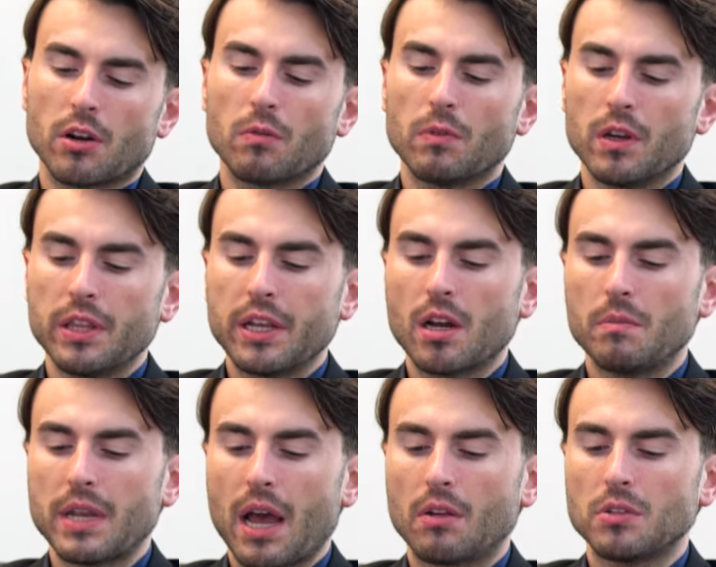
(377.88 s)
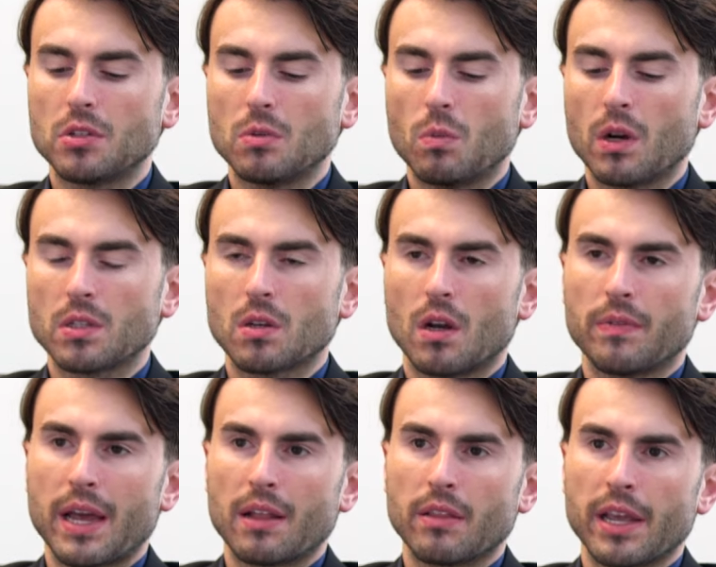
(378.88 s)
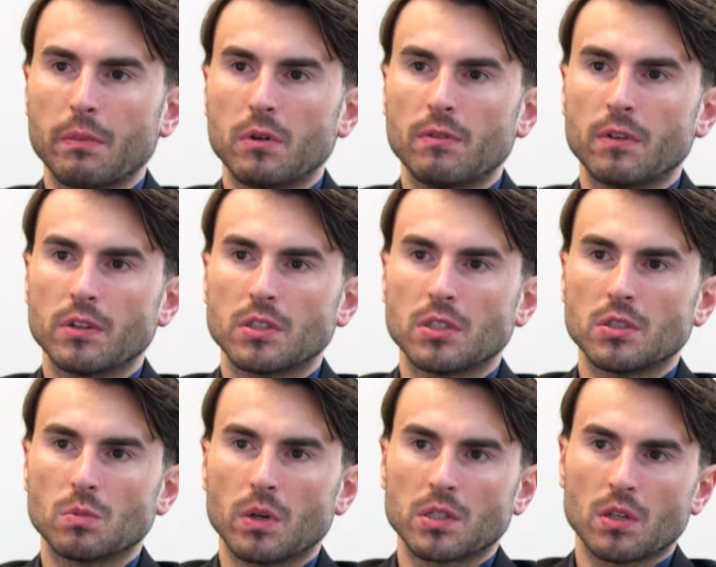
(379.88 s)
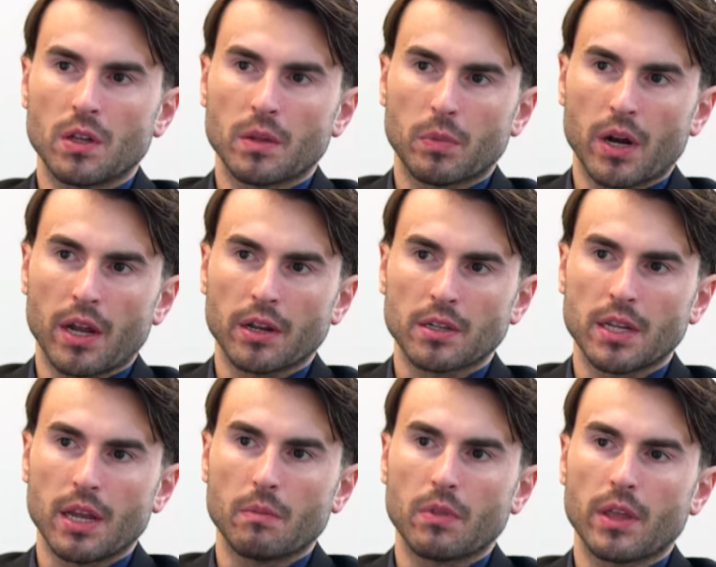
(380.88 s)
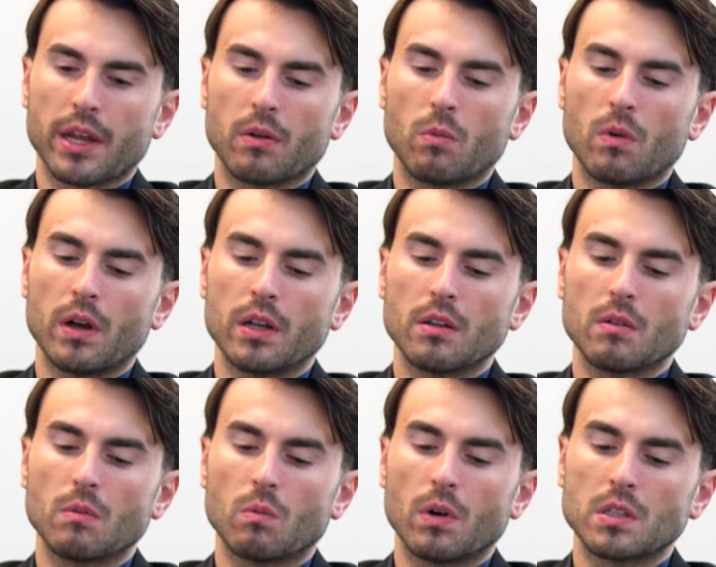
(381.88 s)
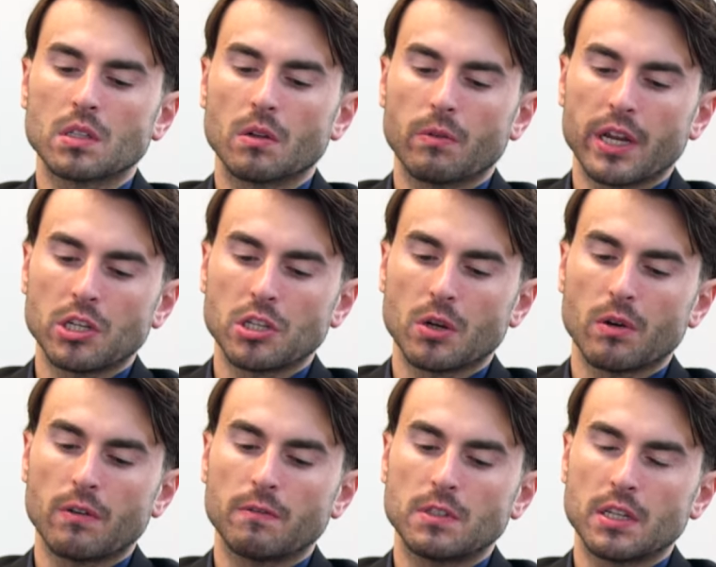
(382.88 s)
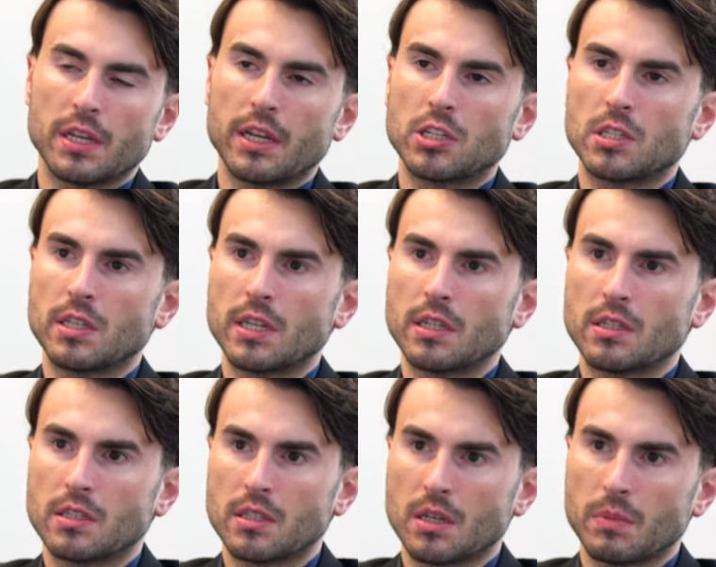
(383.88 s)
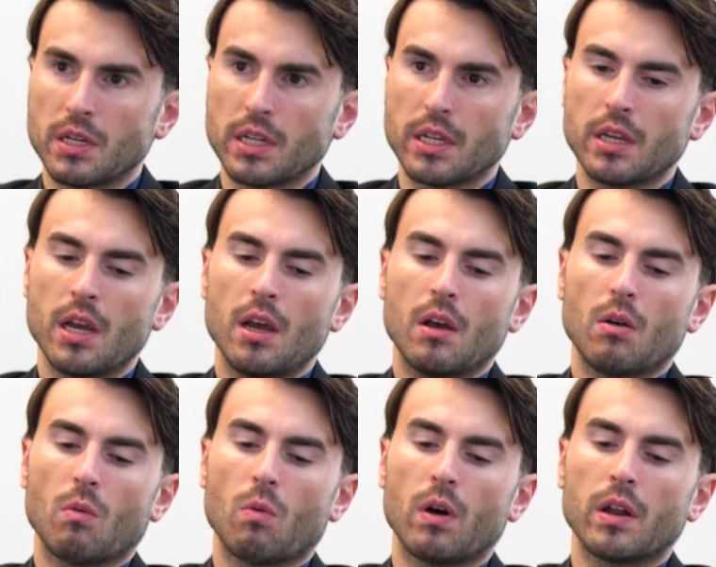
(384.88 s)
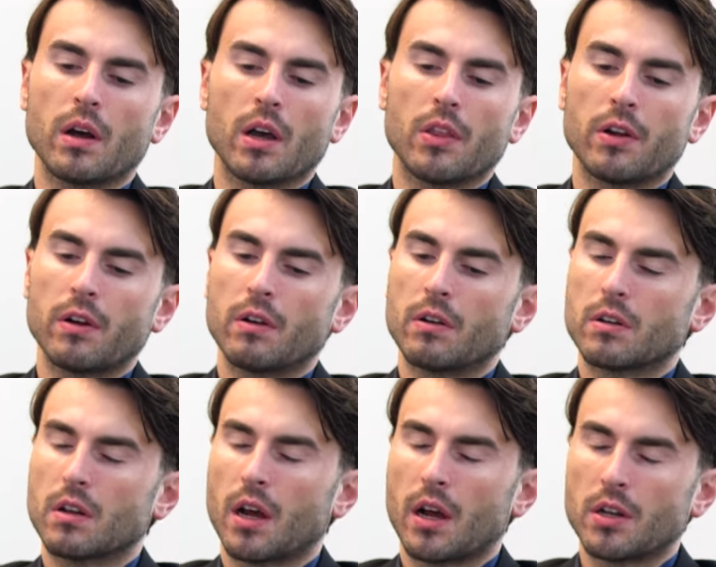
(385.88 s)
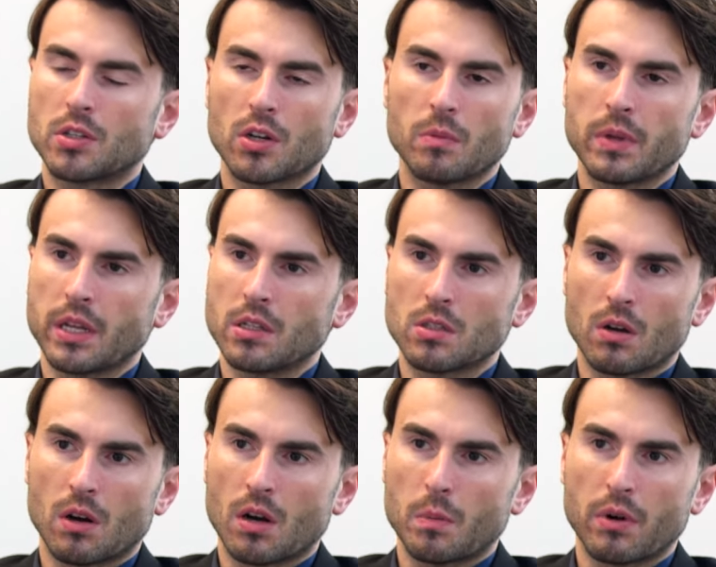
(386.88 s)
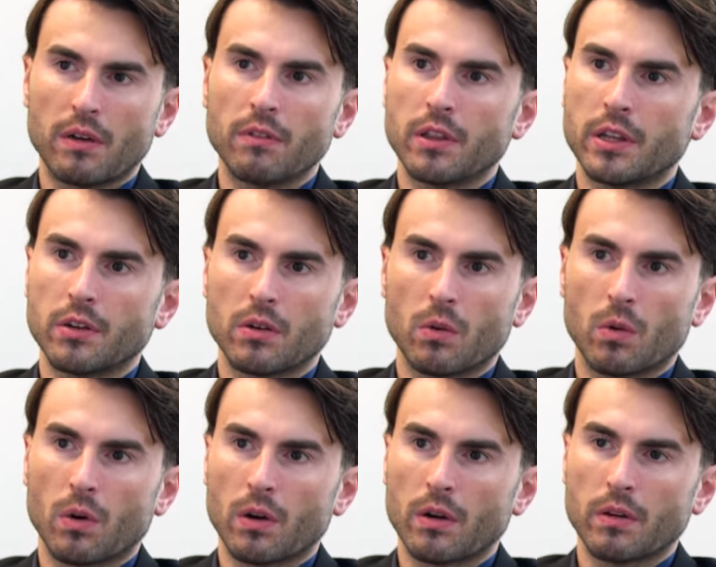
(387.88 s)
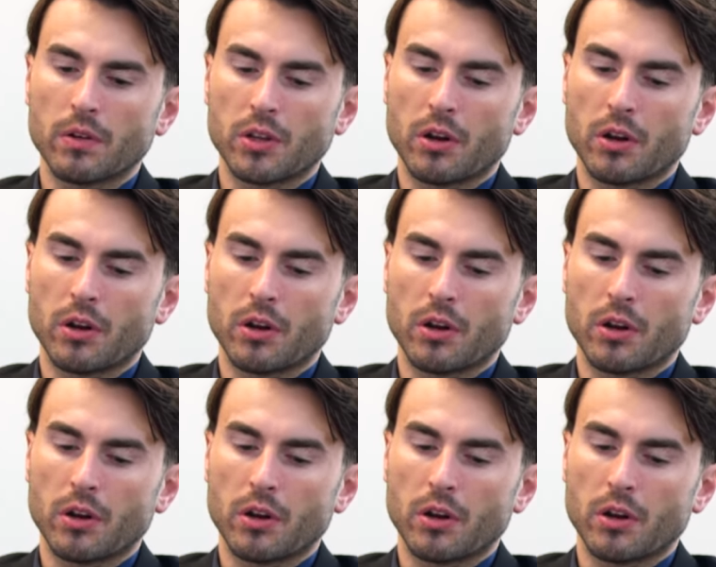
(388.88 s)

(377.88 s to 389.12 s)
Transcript: really come down to what's on that label versus what's on the product name. Like what's the ratio of THC to CBD? What other terpenes are prevalent or